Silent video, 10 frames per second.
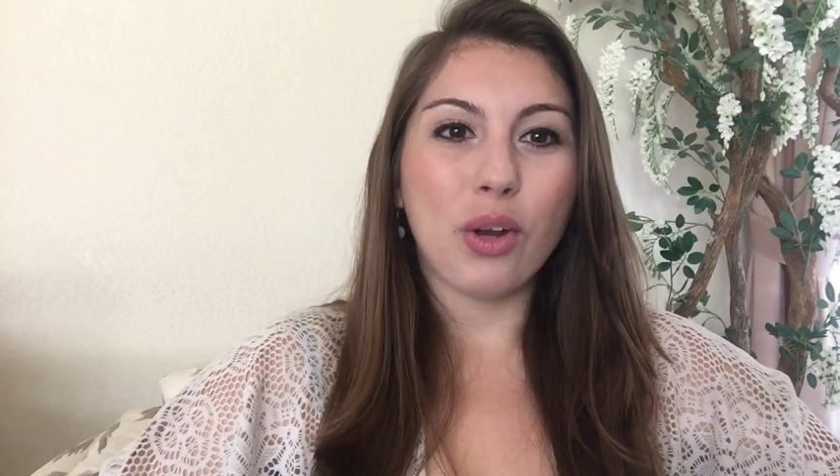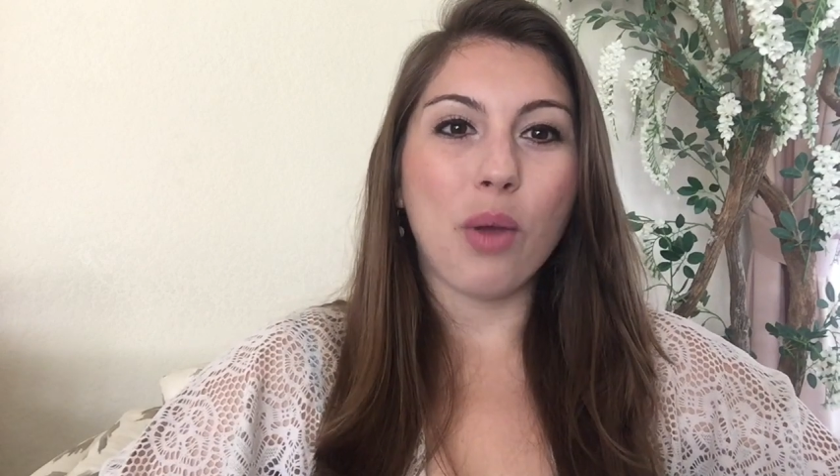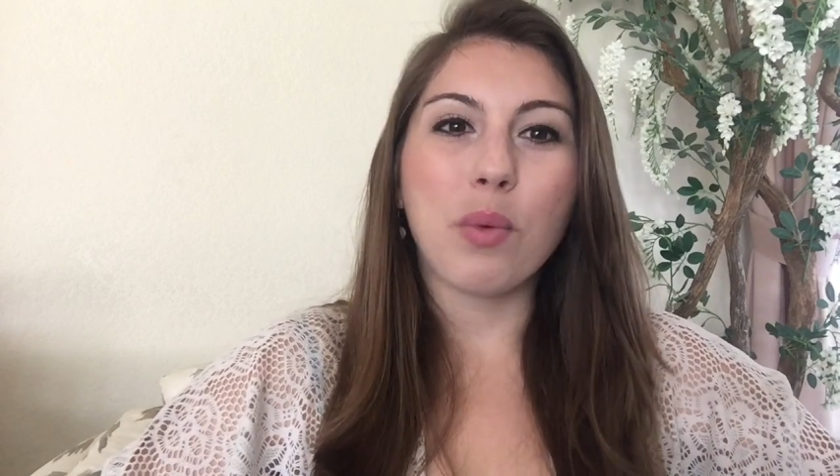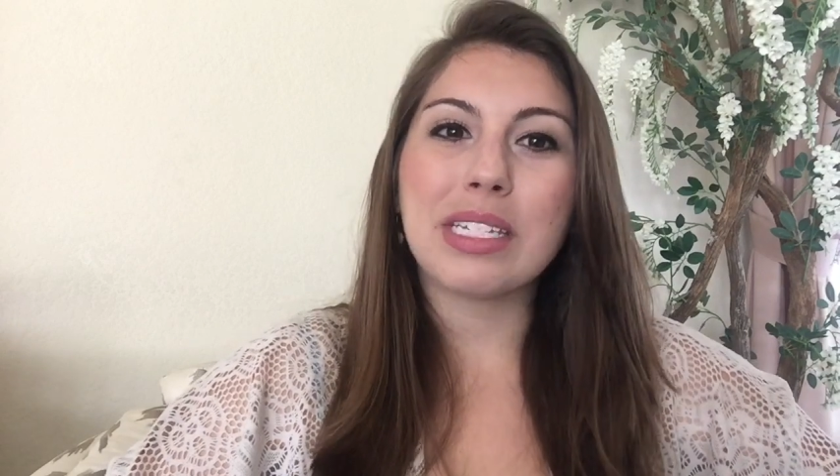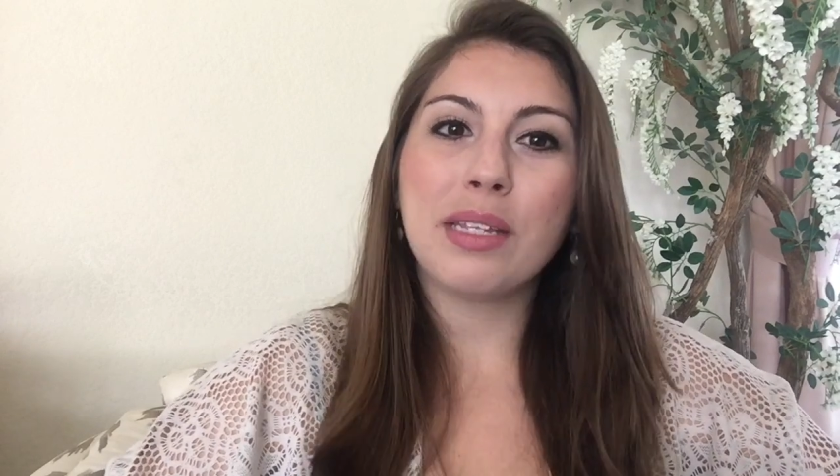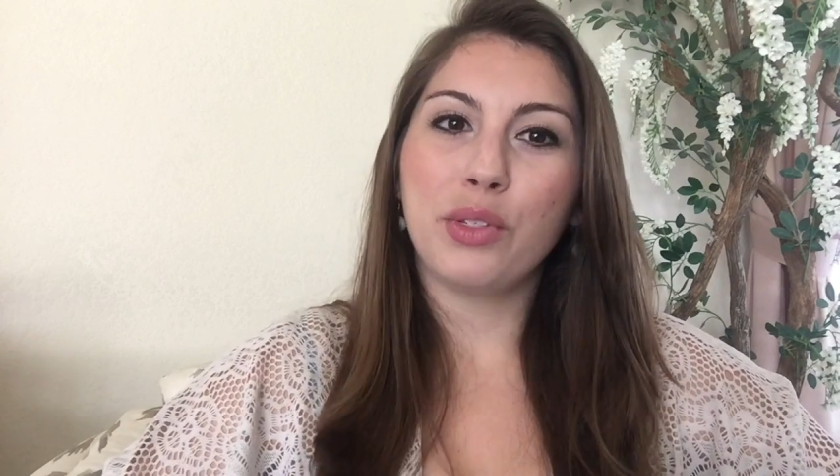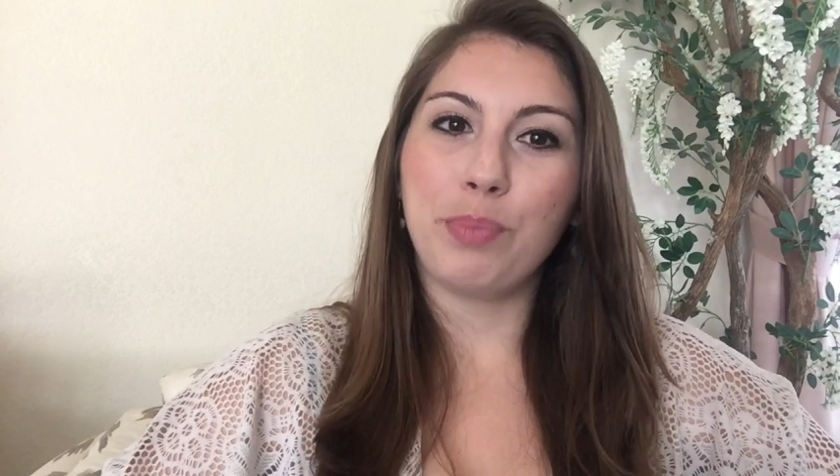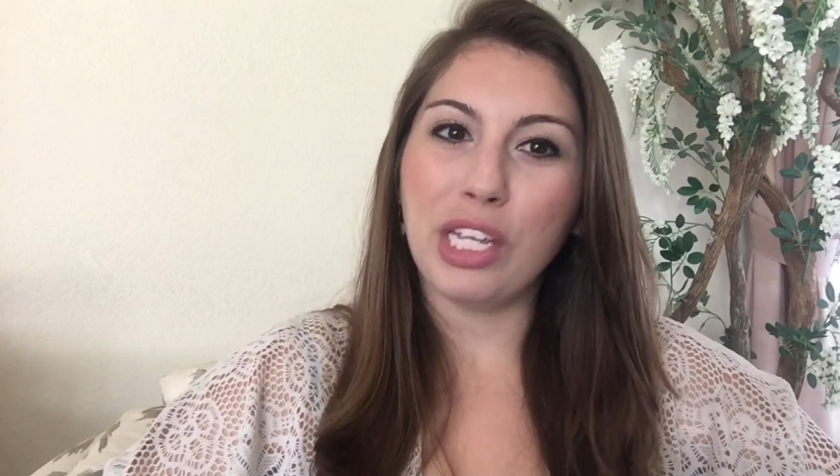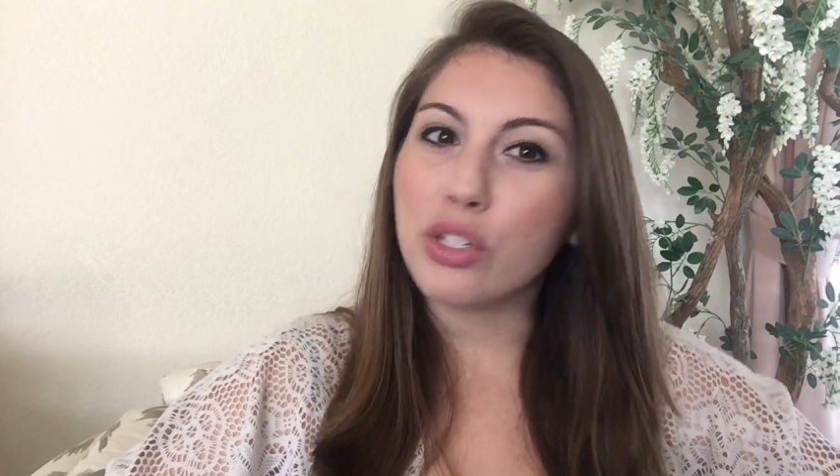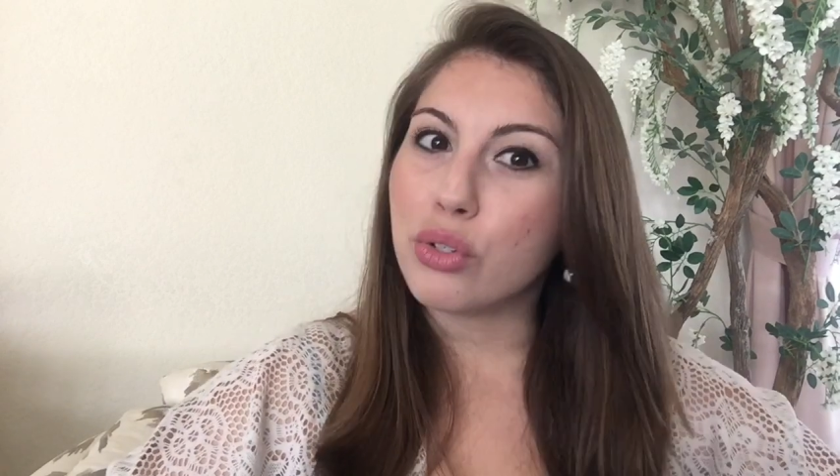you know, I
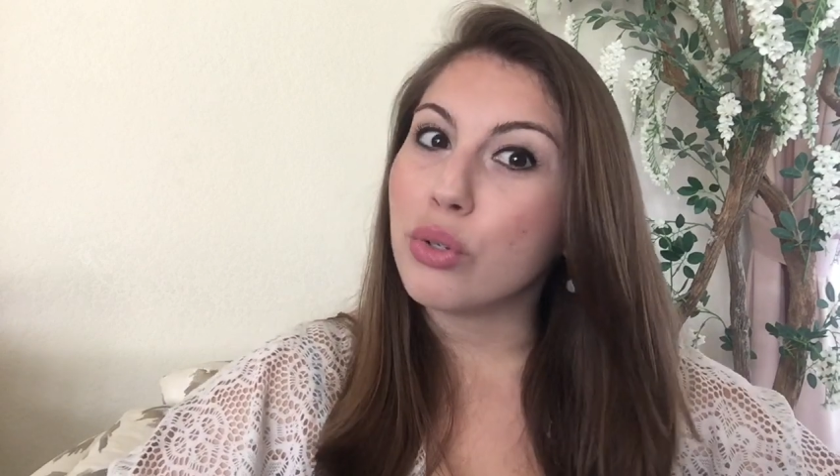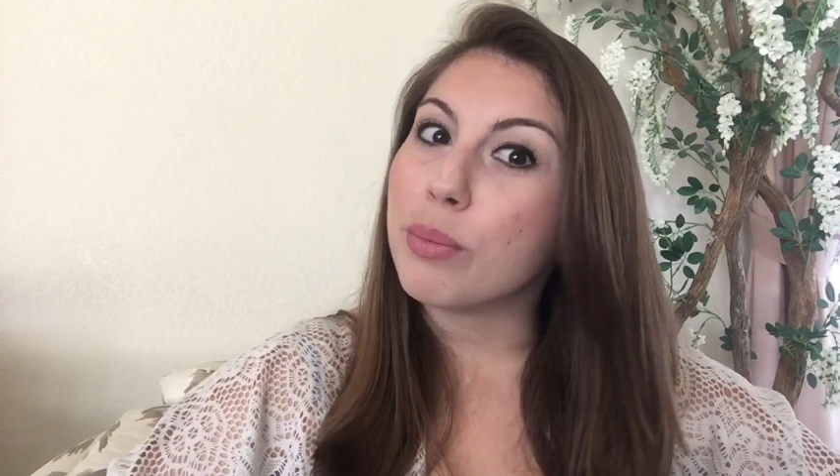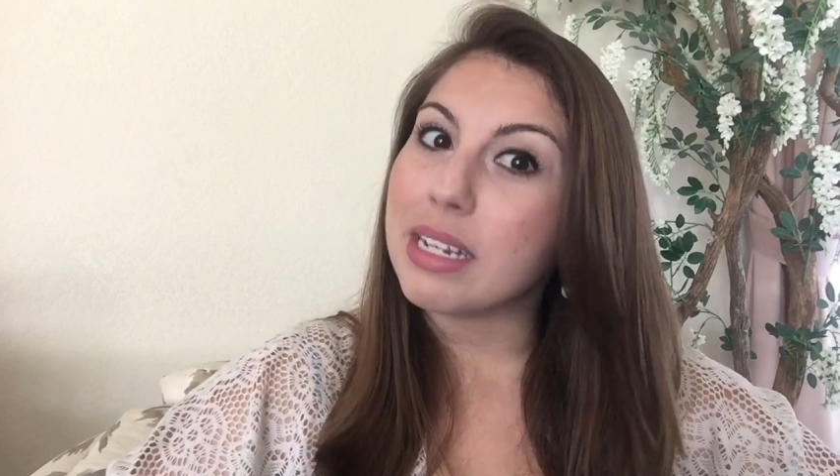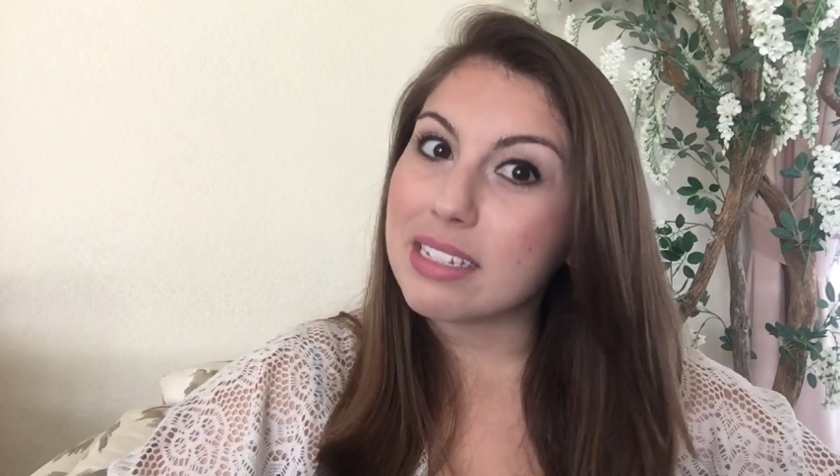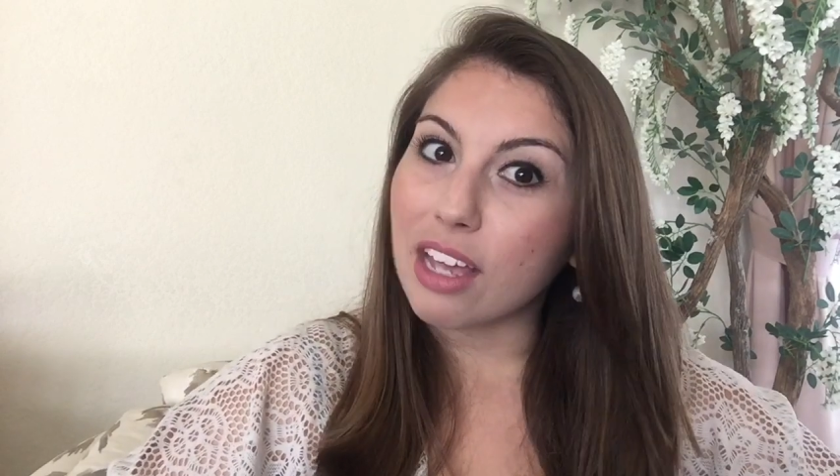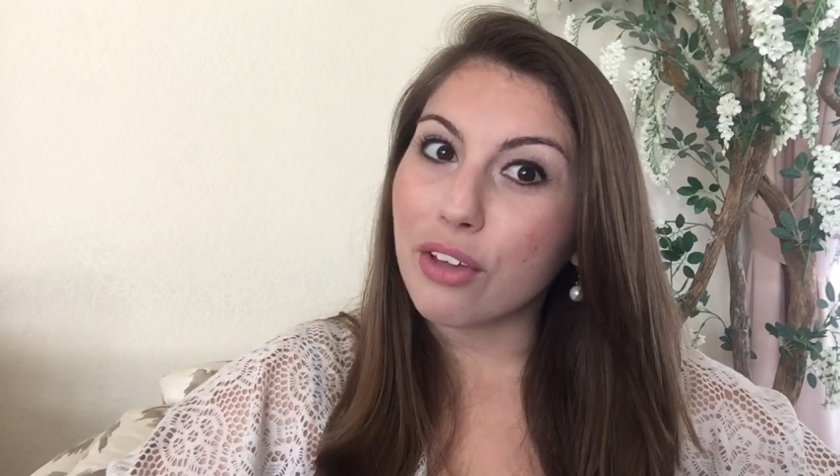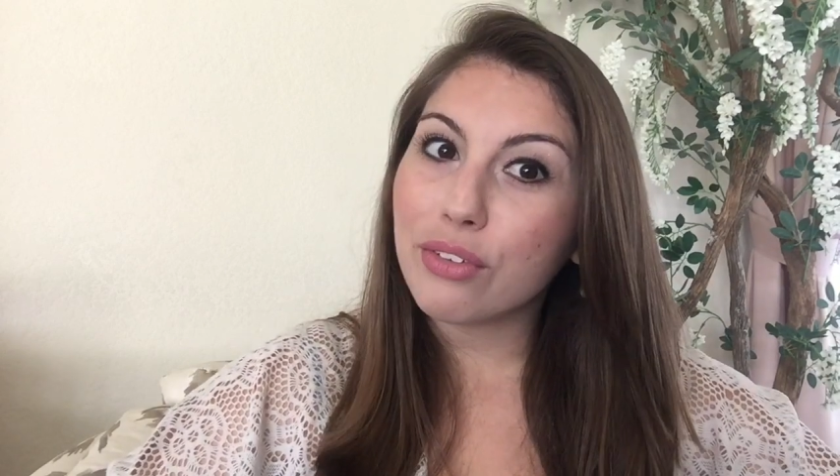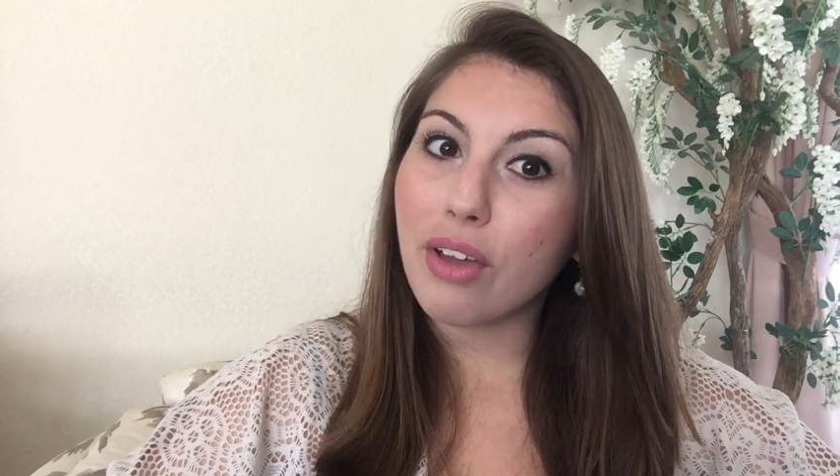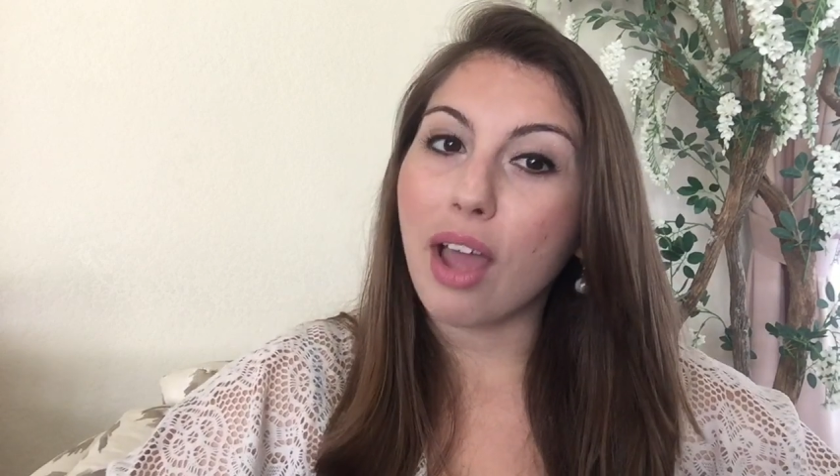wasn't being true to myself.